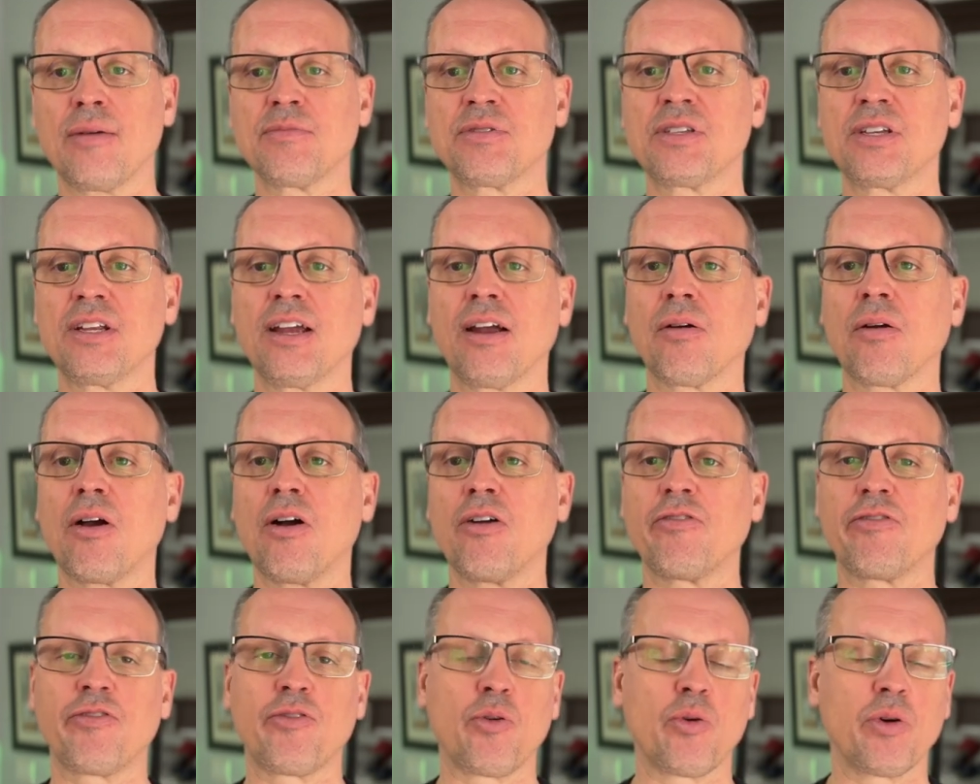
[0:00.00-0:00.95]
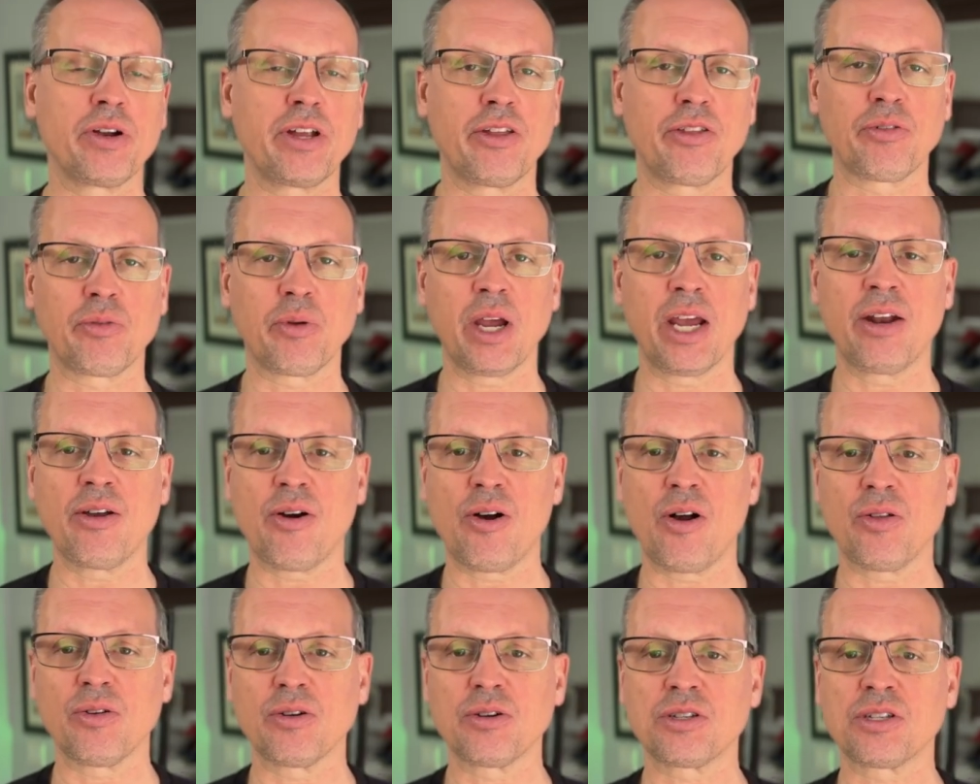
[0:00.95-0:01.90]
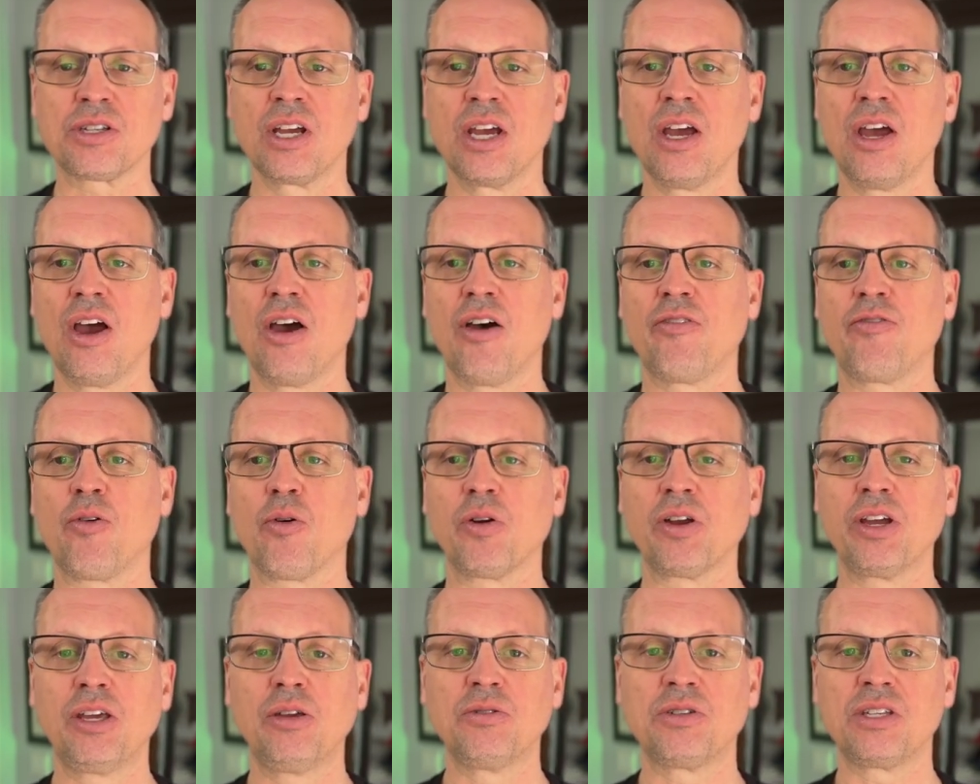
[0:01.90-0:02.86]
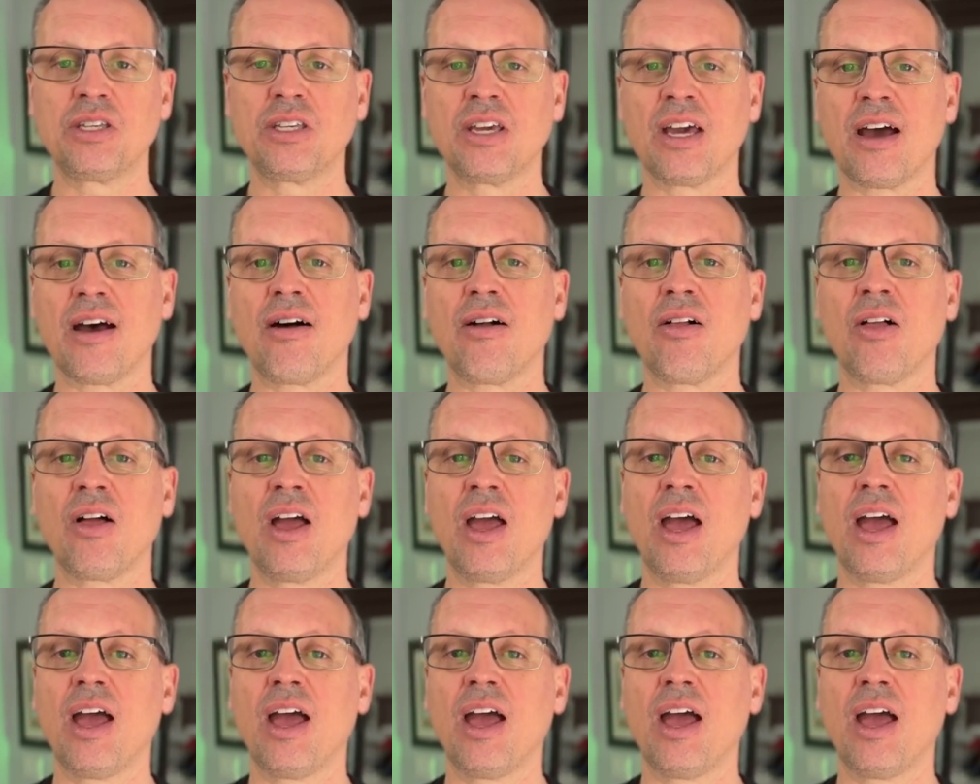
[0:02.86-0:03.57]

sitting around $43 for EQCL,